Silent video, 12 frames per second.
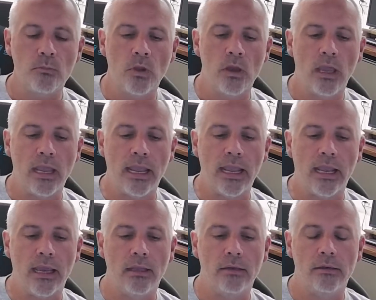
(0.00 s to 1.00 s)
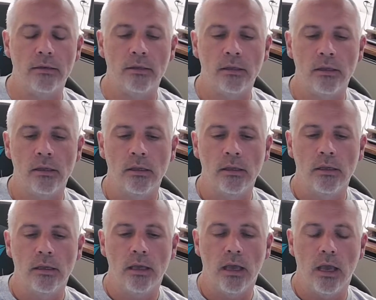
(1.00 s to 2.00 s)
And
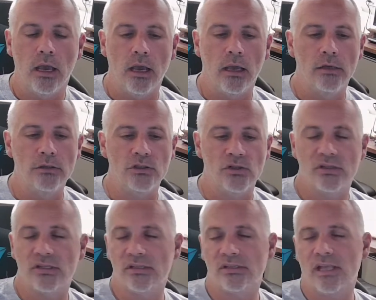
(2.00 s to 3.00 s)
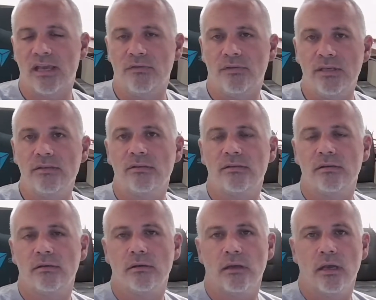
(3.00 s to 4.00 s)
uh, just as life is,
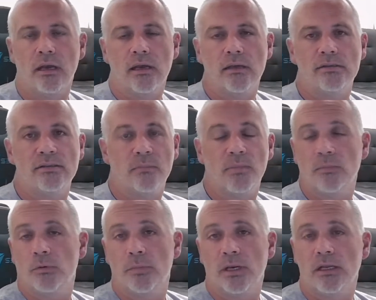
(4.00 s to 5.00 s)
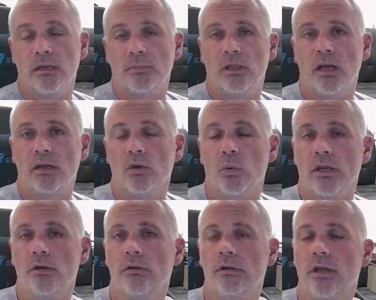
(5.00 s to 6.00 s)
uh, some people pick it up a lot quicker
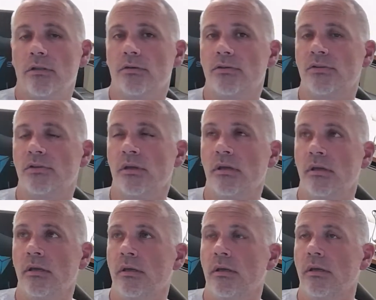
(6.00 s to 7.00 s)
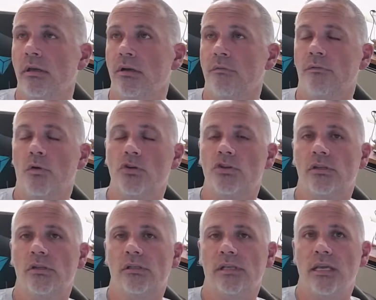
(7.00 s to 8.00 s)
than others. And
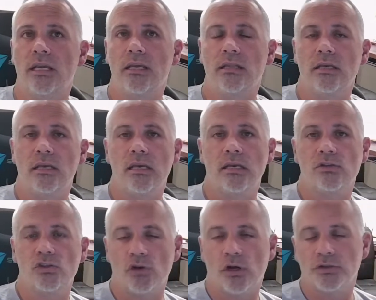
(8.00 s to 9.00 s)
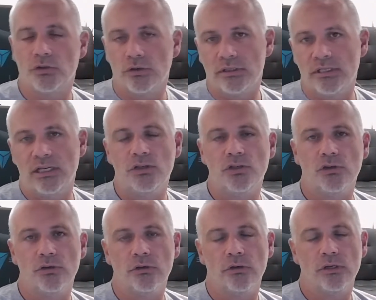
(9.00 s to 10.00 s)
unfortunately, the instructor and the
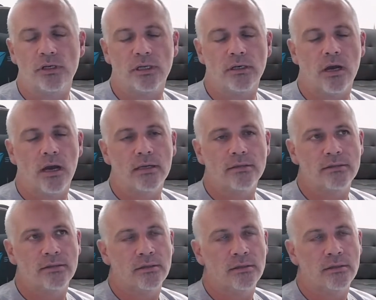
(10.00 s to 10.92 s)
teacher cannot